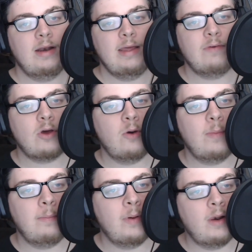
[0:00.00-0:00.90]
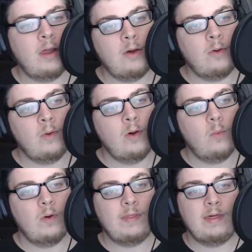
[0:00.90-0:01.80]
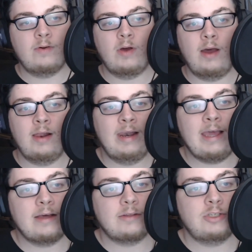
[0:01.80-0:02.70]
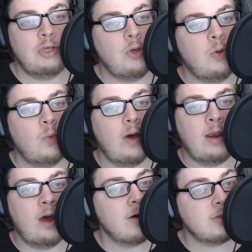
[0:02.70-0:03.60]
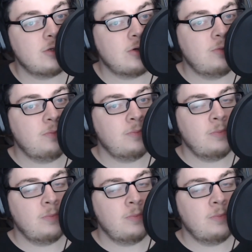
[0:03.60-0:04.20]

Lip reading: leave a comment below with either a link to an article,